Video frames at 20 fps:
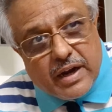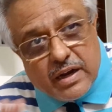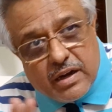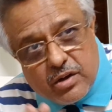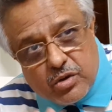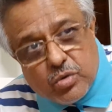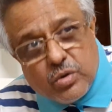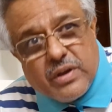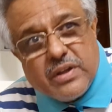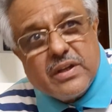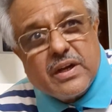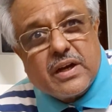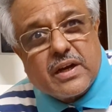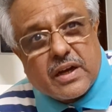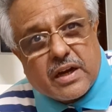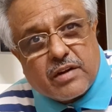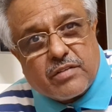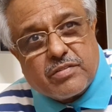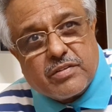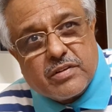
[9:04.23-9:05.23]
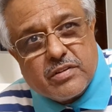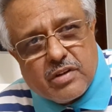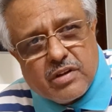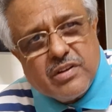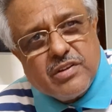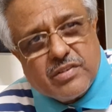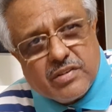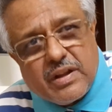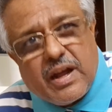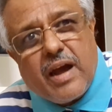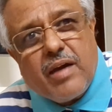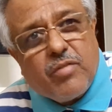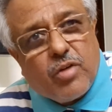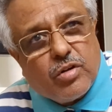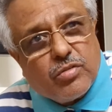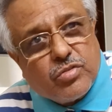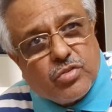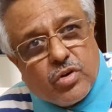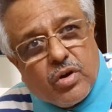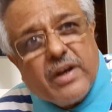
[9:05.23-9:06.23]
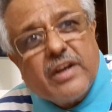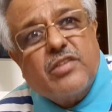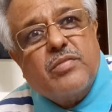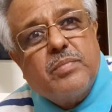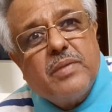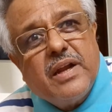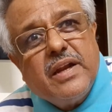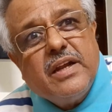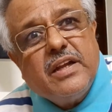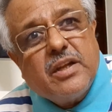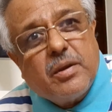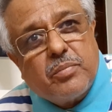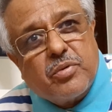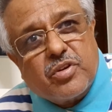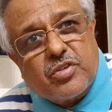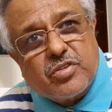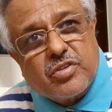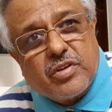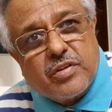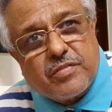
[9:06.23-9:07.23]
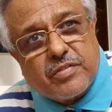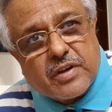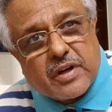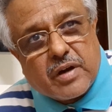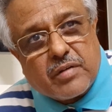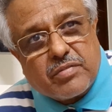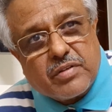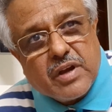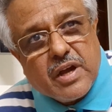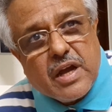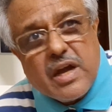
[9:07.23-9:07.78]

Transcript: doing the craft. Now this is, I am also explaining the process of craft.